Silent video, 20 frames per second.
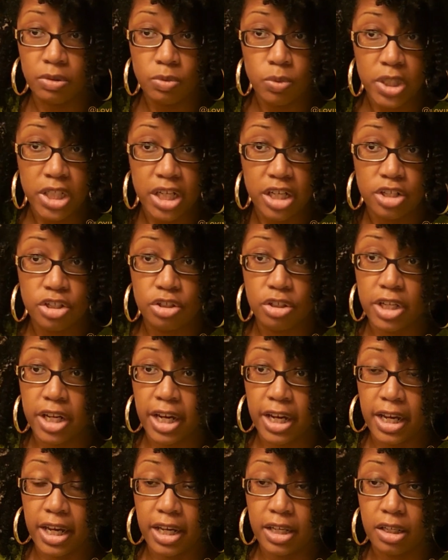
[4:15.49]
Well, yesterday
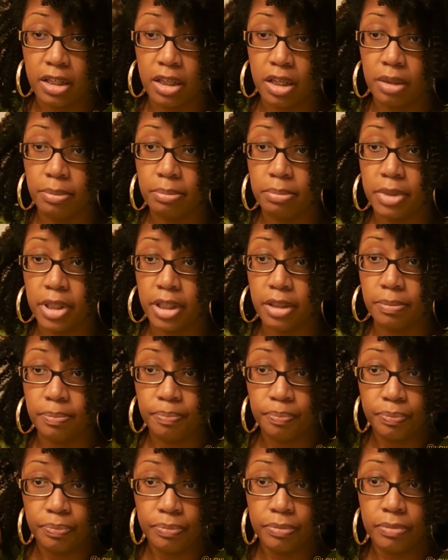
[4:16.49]
I had it up, but
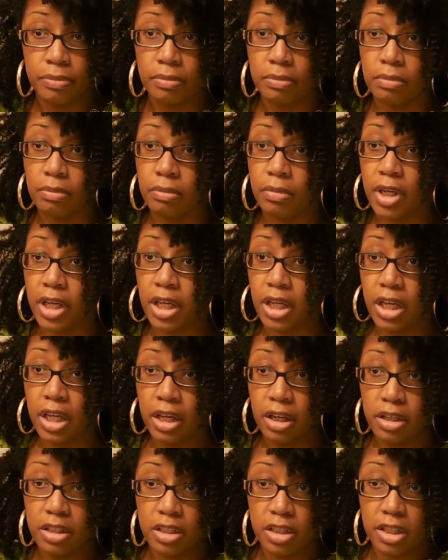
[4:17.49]
my
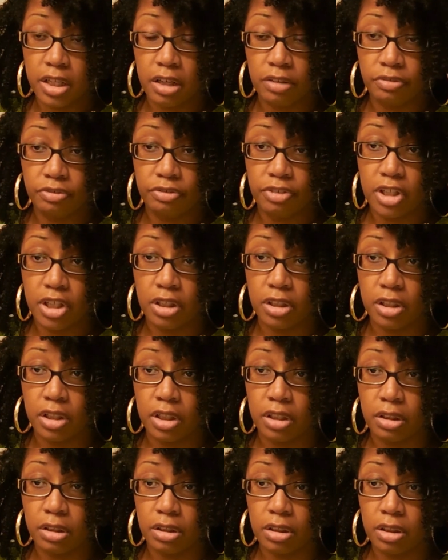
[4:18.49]
hair did not feel
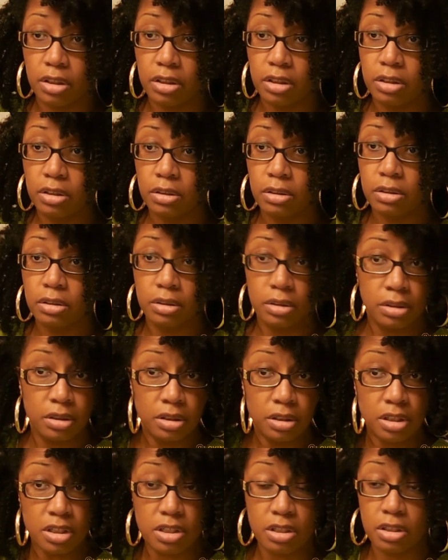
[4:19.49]
and look
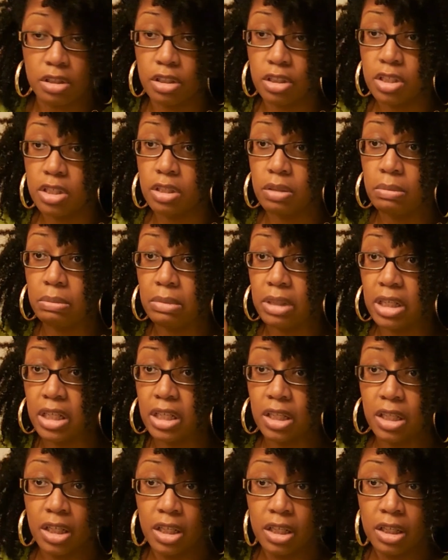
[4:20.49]
this good to me
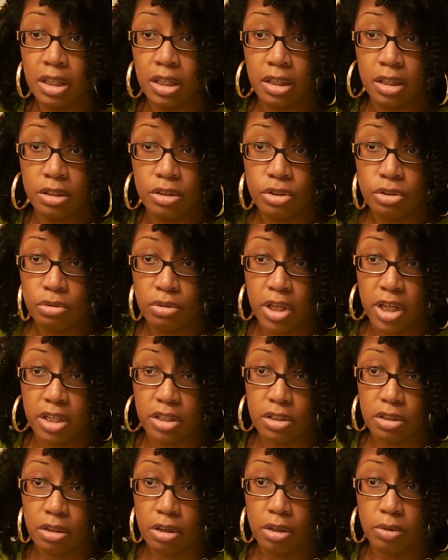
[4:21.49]
two
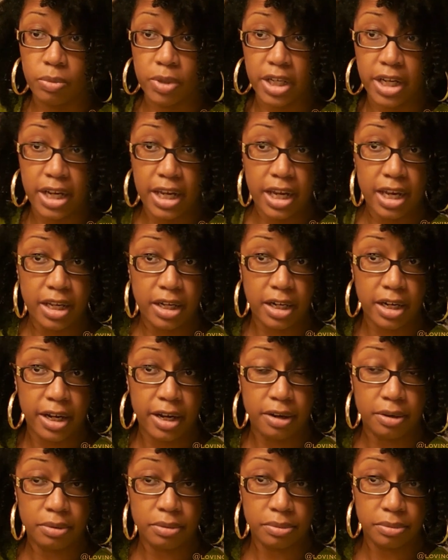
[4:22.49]
days ago when I had it
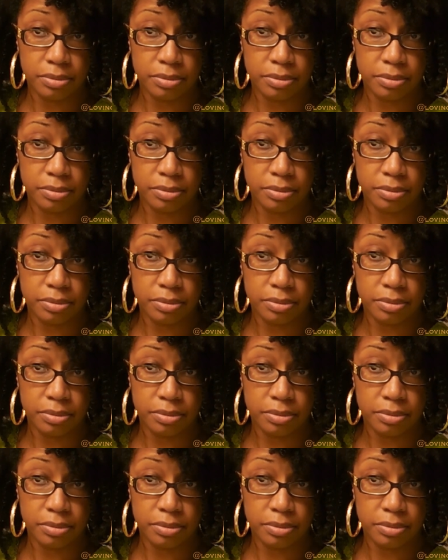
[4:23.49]
out.